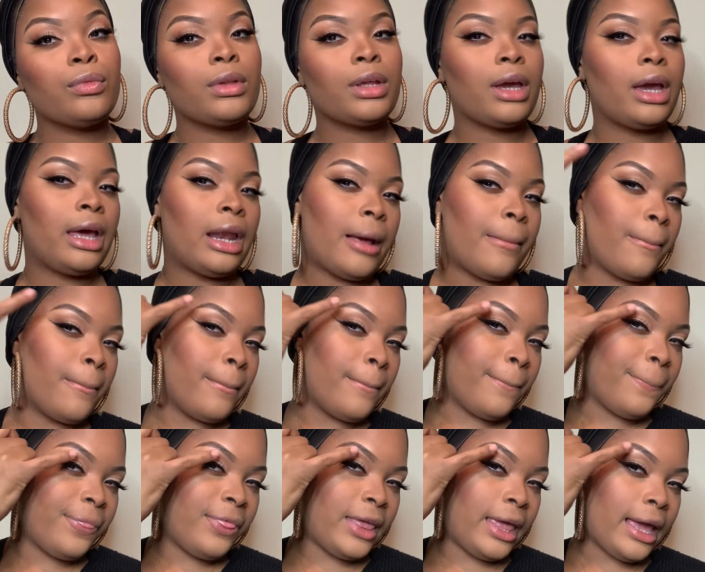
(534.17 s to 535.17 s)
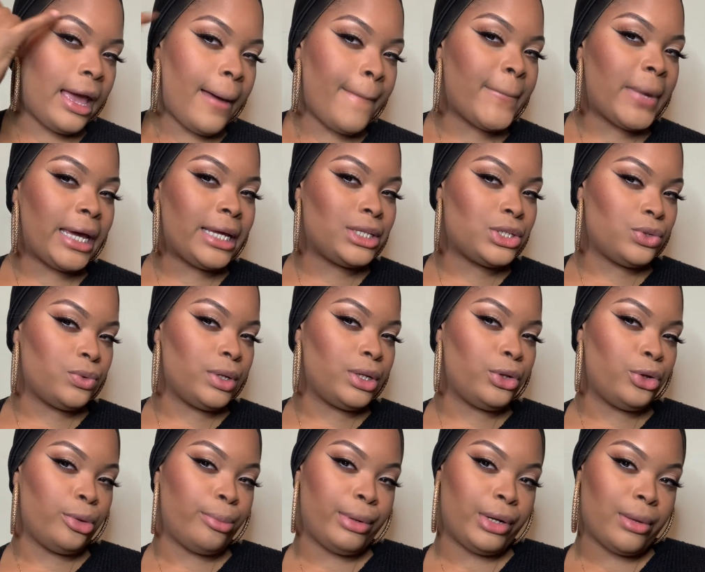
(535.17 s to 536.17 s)
And I think I might do a
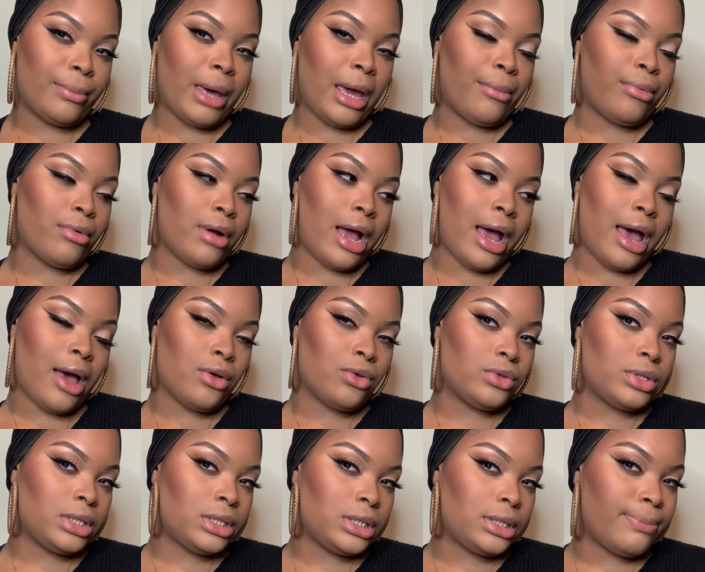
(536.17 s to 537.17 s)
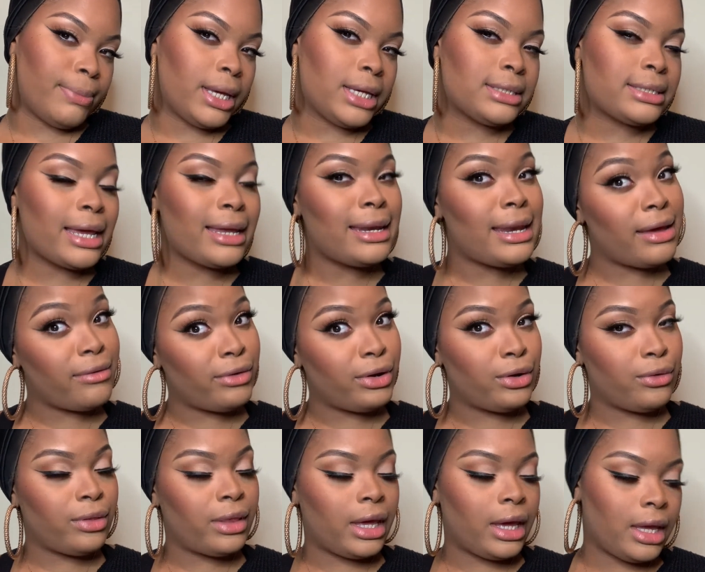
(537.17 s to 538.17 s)
little bit on my brows because I never do
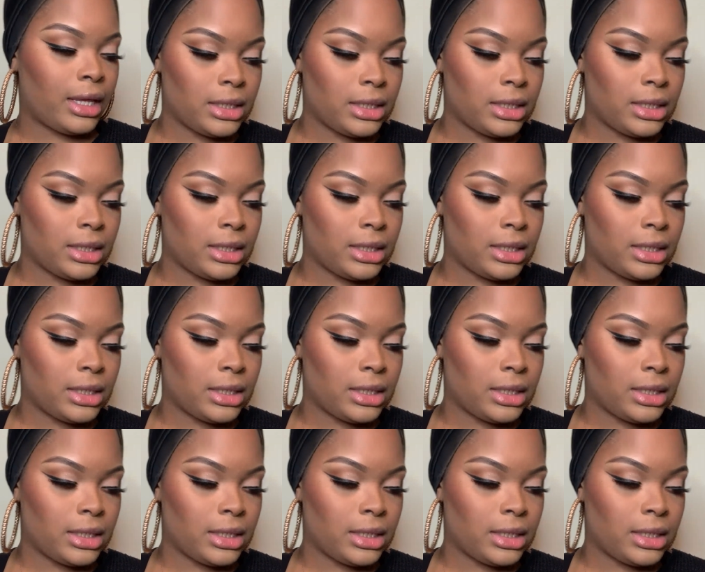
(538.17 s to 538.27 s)
that.